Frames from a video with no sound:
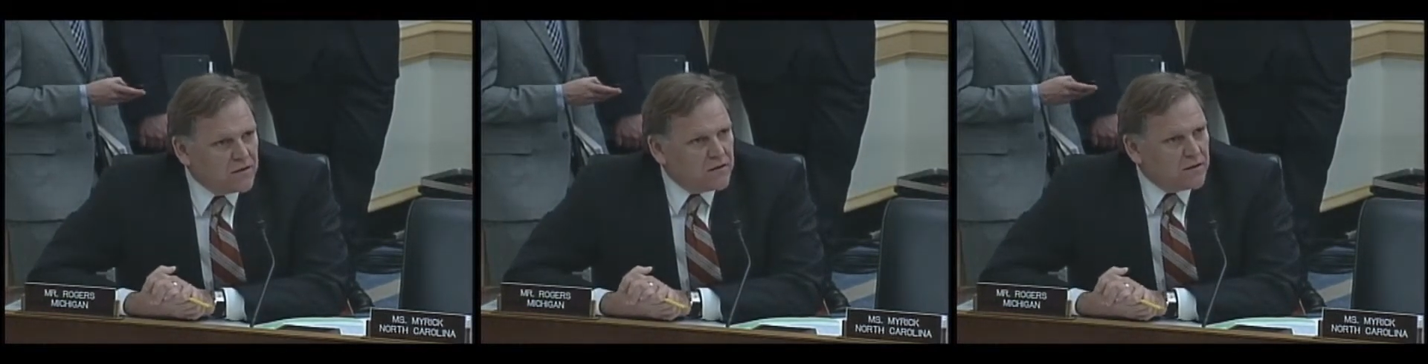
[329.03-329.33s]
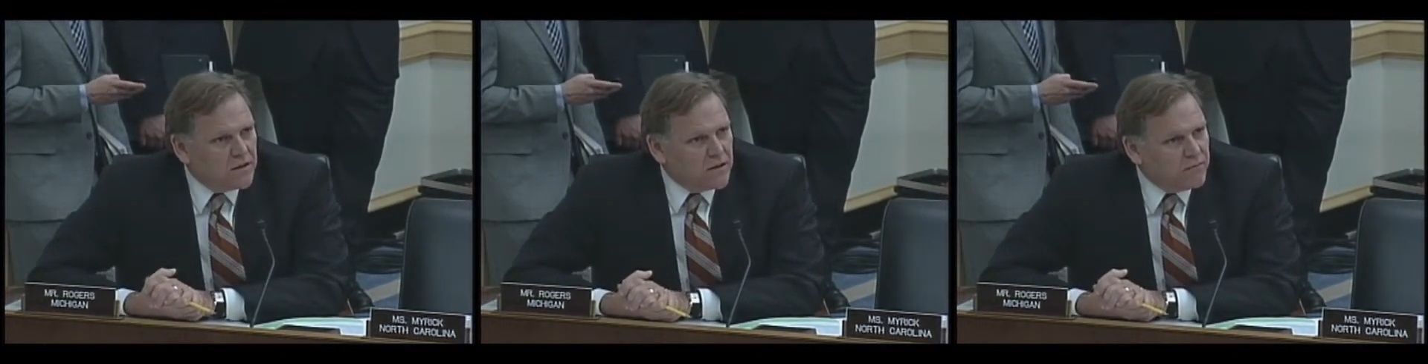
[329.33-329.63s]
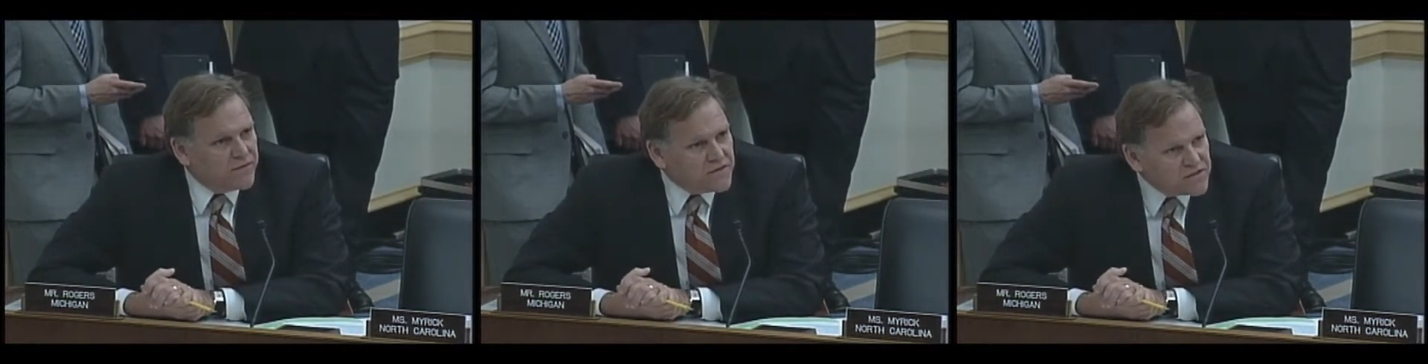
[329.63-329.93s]

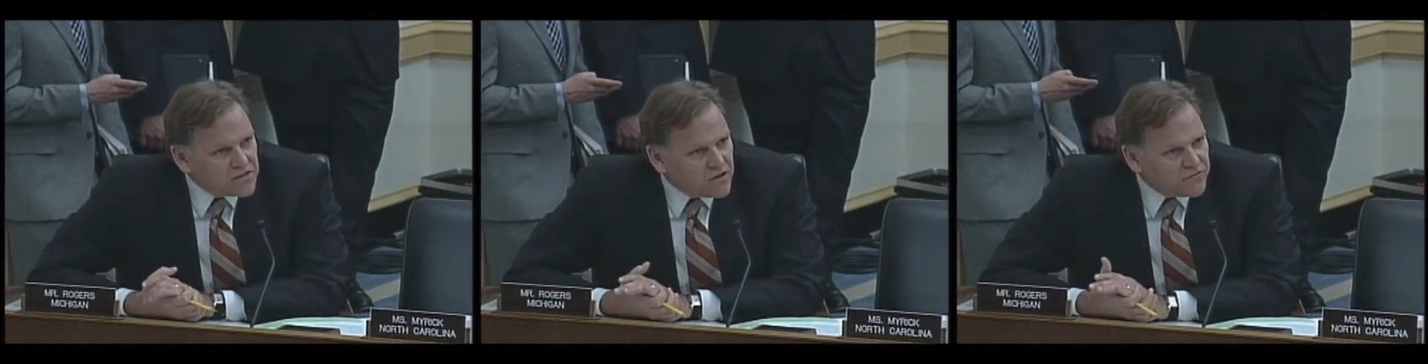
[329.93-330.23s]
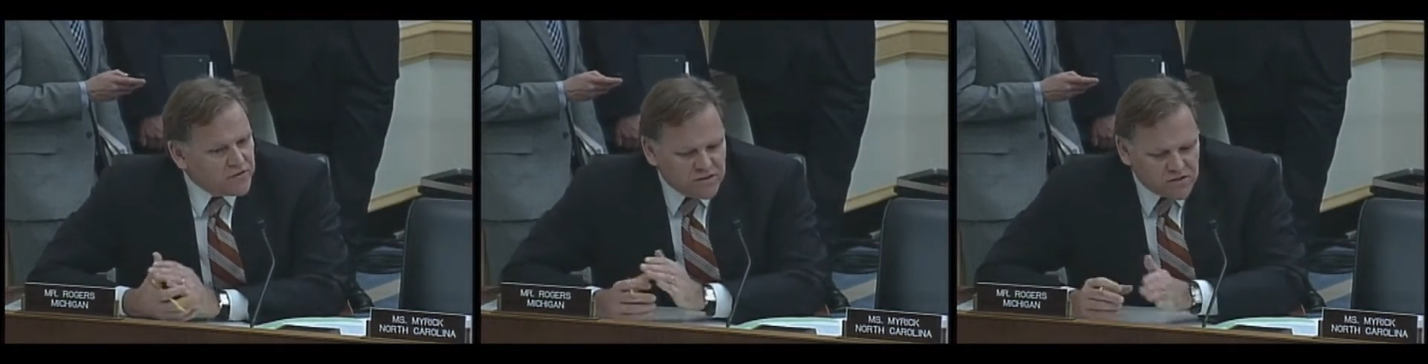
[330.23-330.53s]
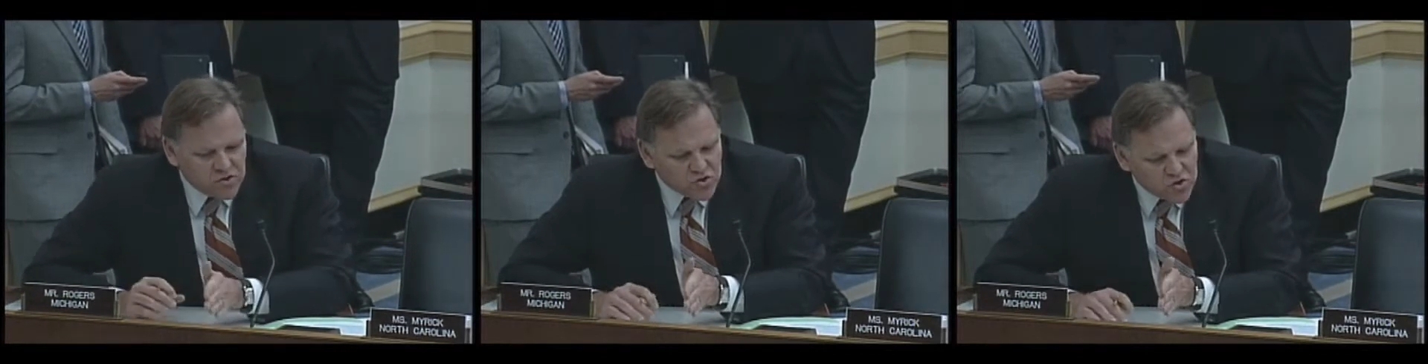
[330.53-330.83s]
But this stuff
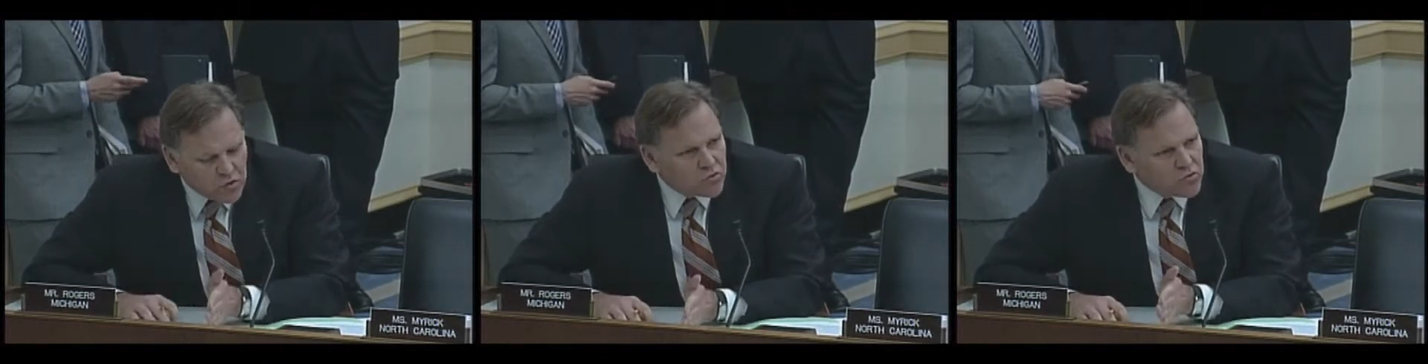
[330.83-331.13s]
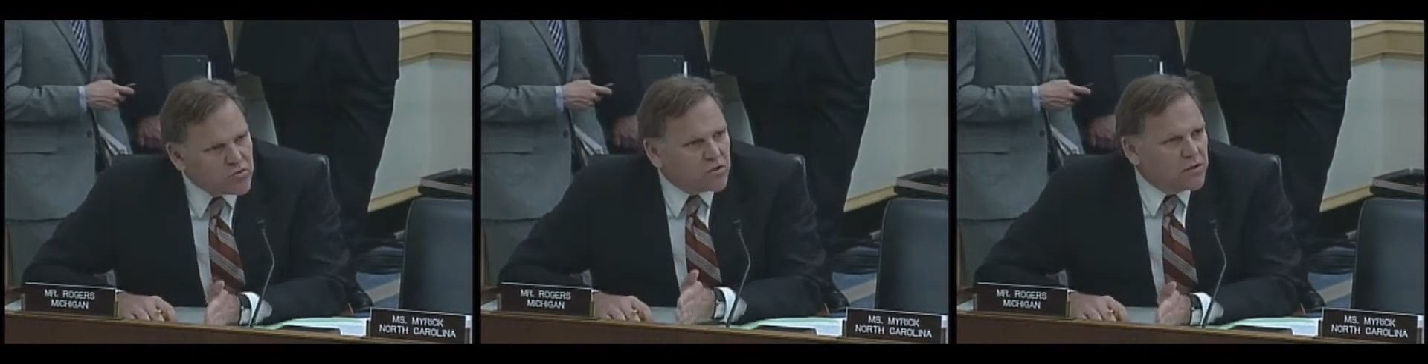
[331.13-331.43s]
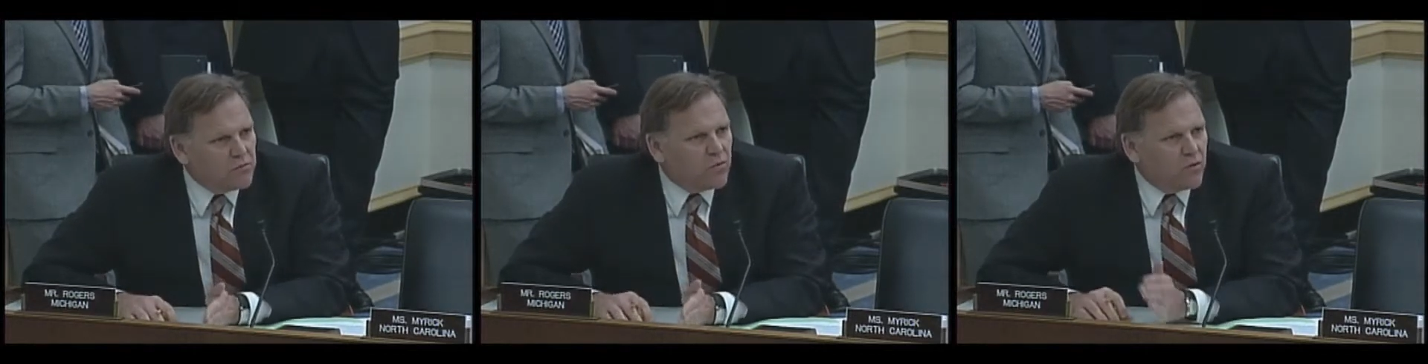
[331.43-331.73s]
is so crucially
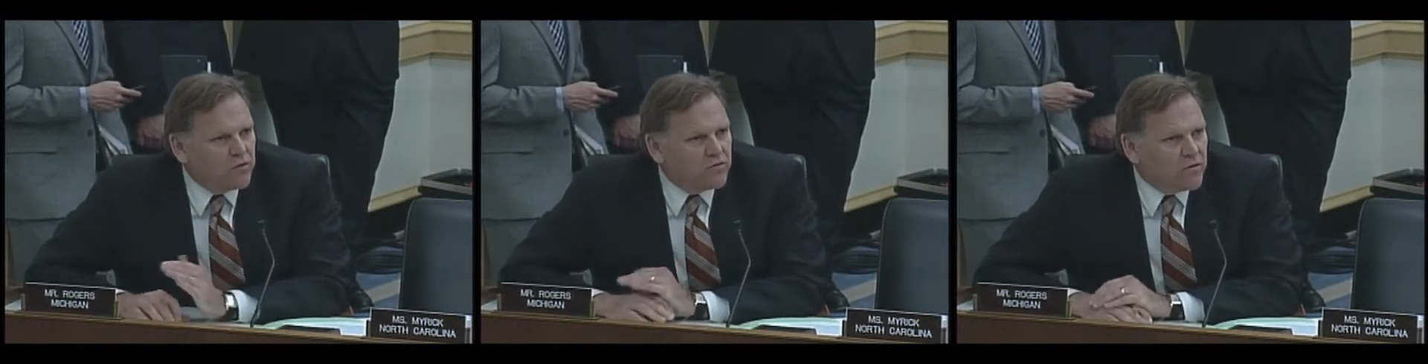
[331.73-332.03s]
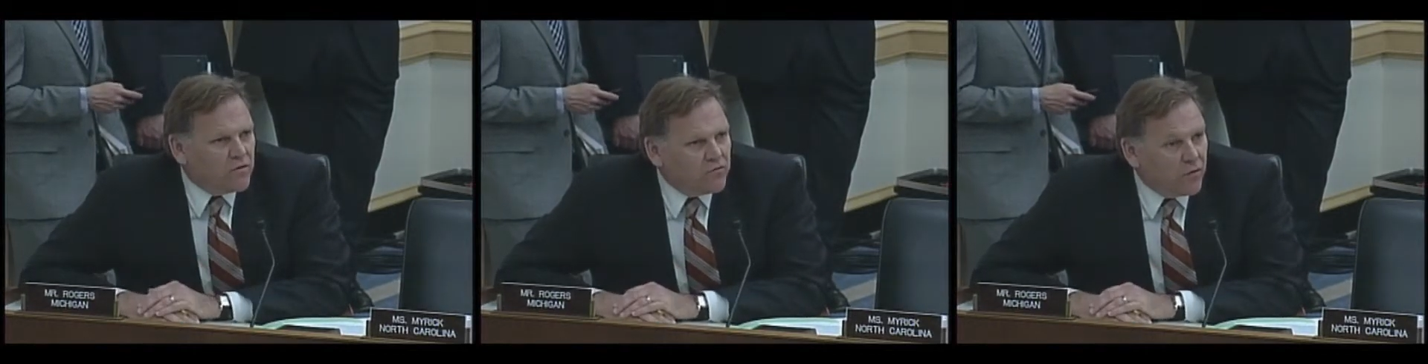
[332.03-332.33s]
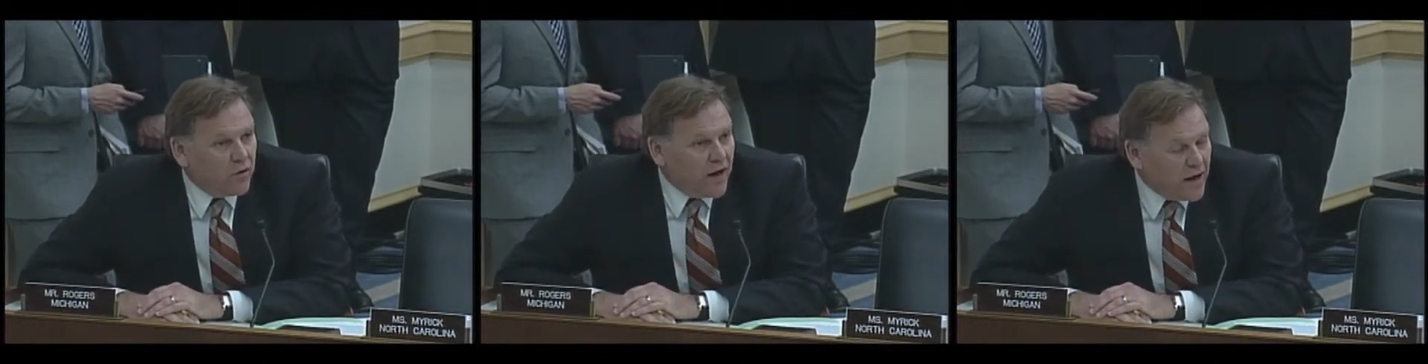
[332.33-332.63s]
important
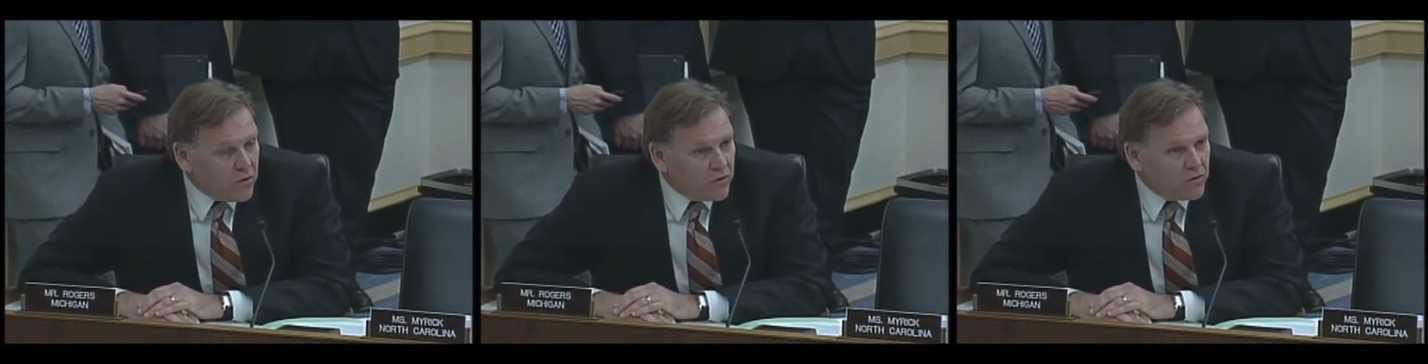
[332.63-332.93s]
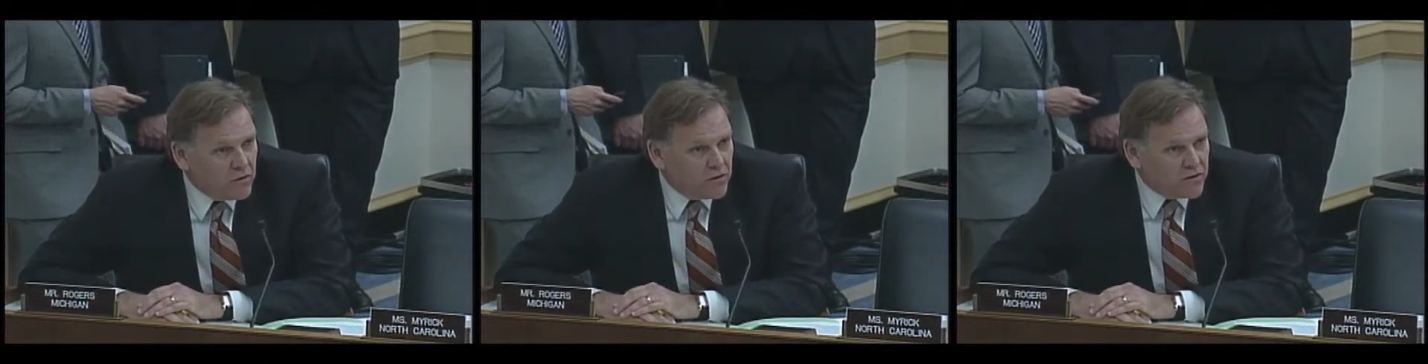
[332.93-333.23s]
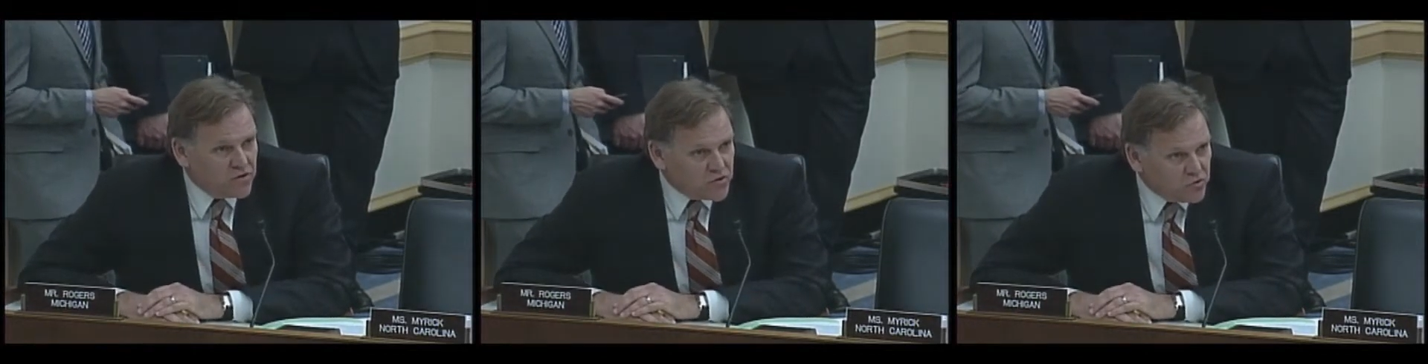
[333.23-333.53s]
for our
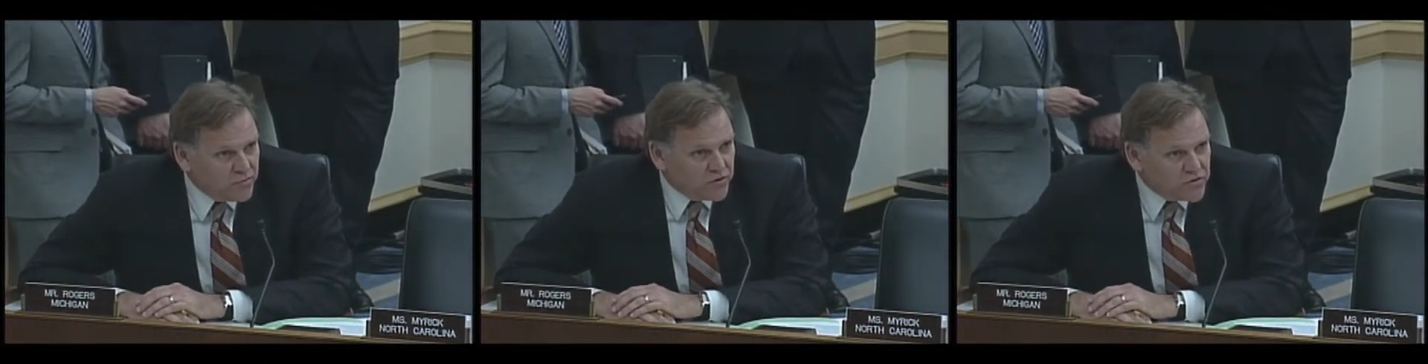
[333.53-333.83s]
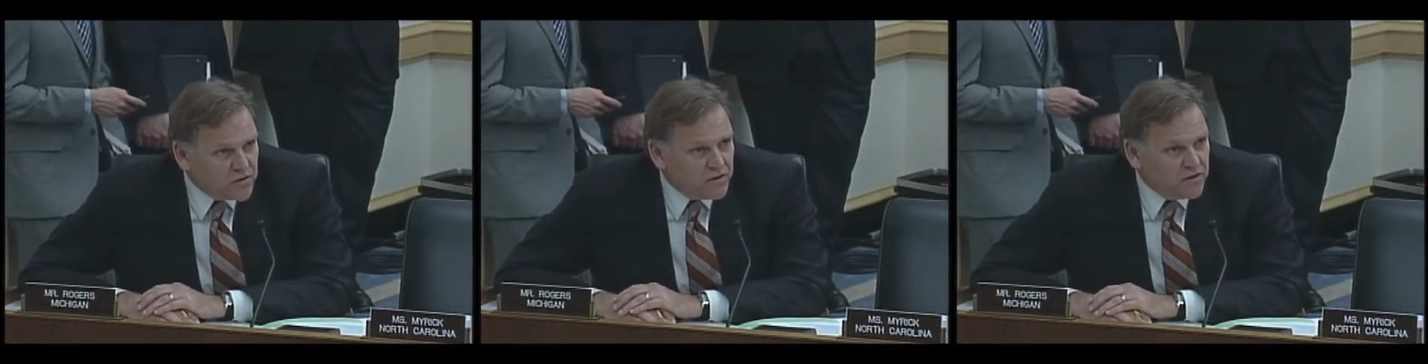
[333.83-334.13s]
consumers